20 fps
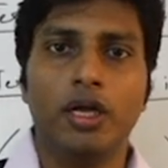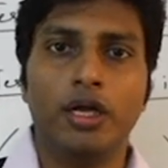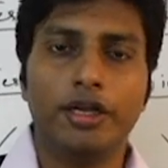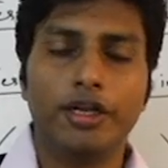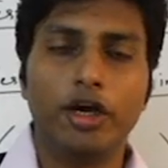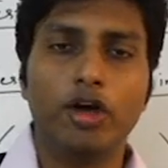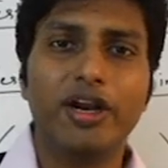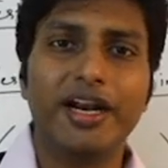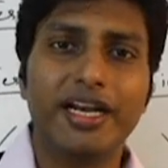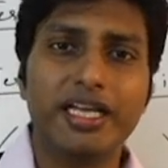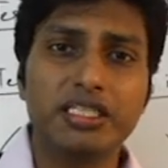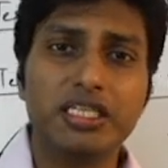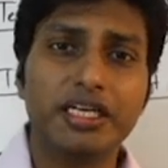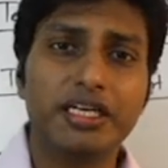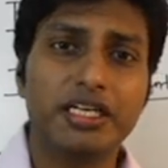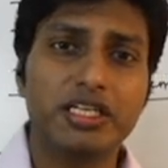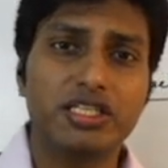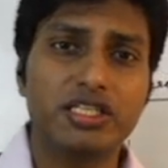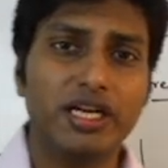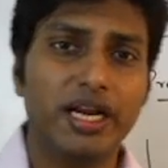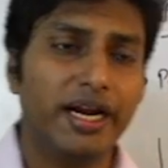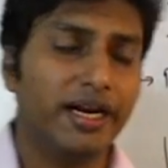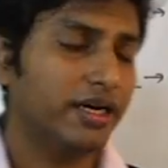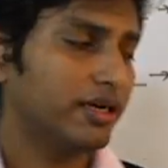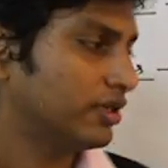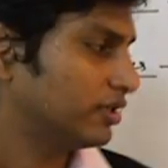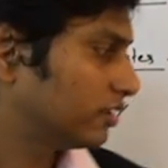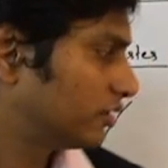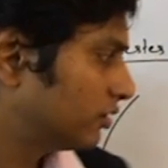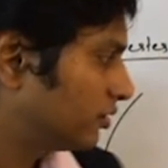Now let us understand
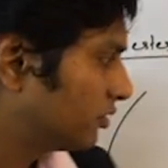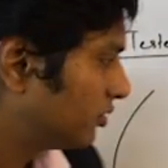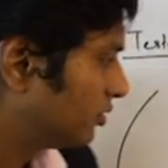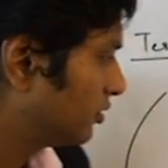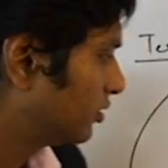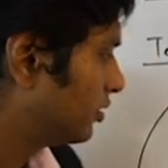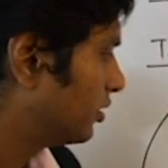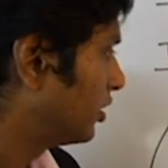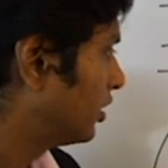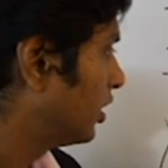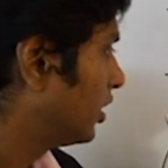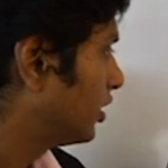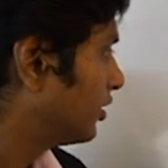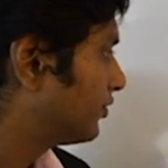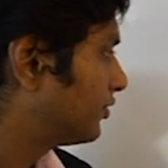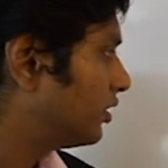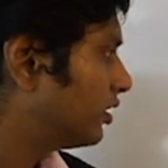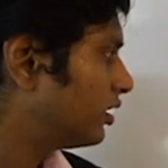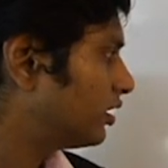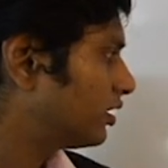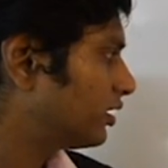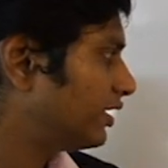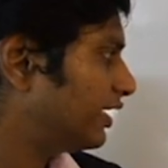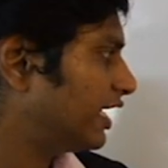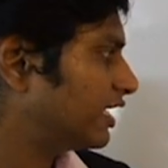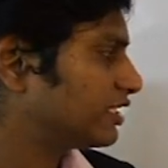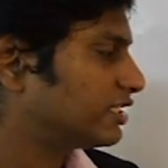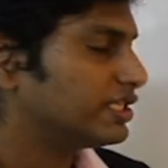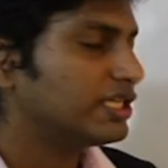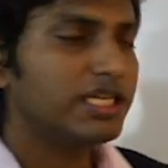the
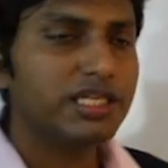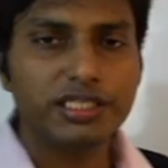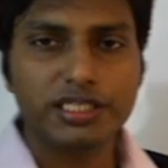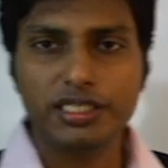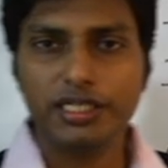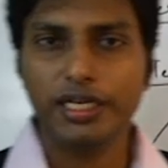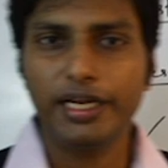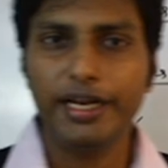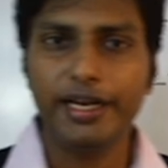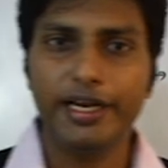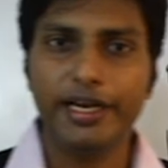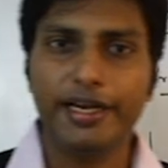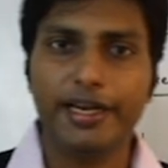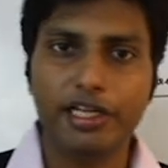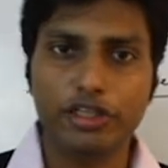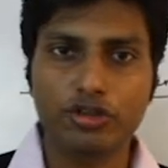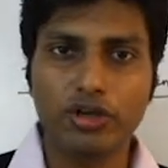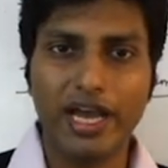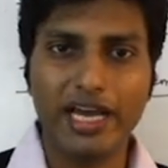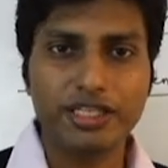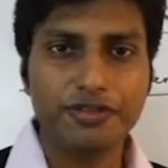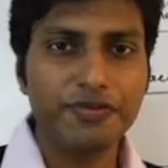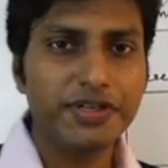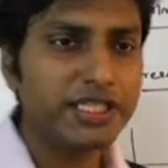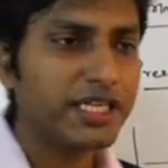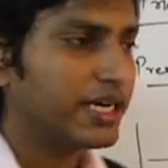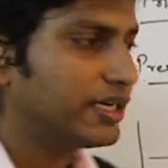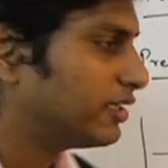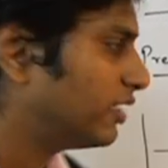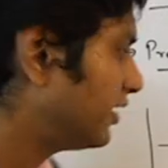testes in detail. So as we
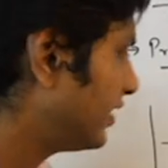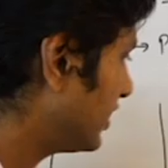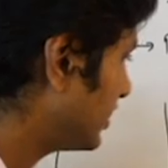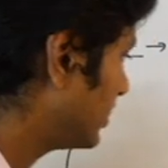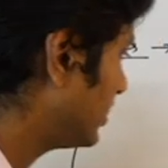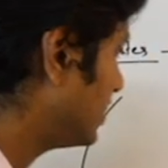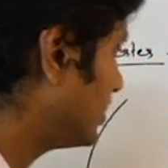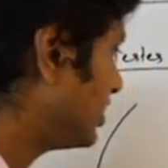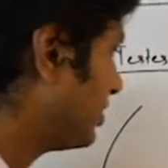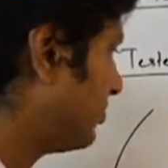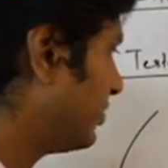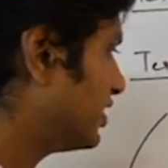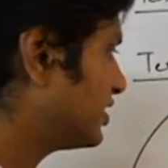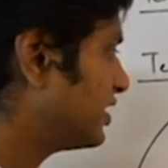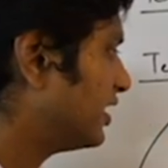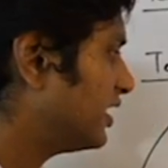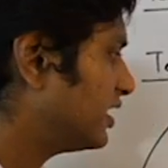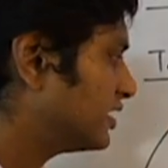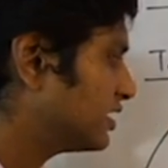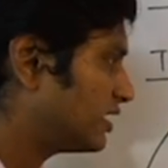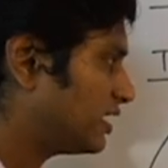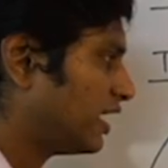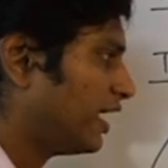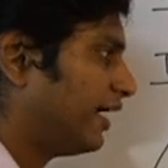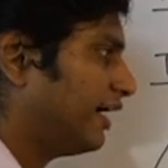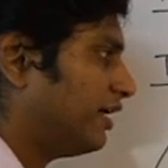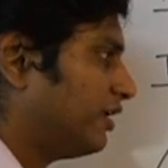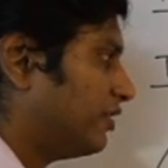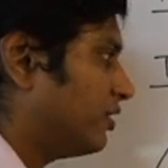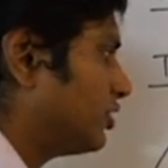said, the testes are present
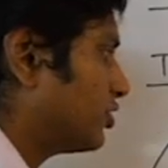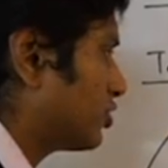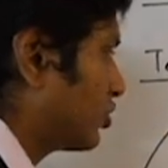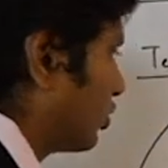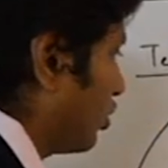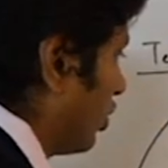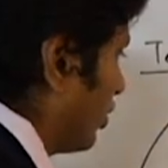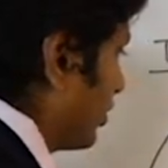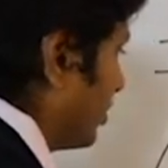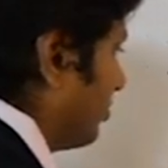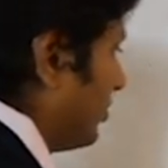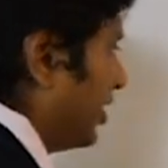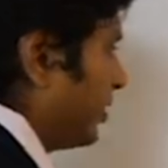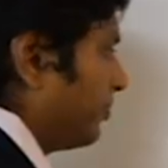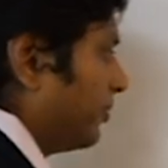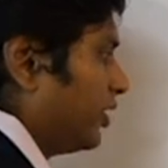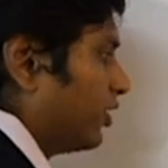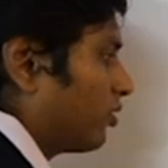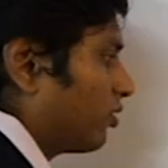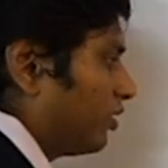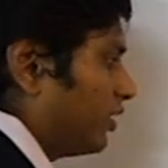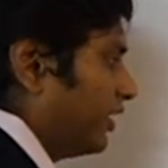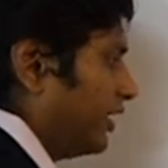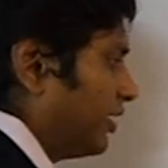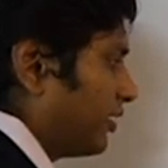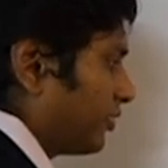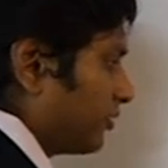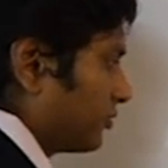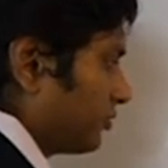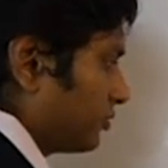inside the scrotum. Let me draw
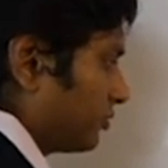it.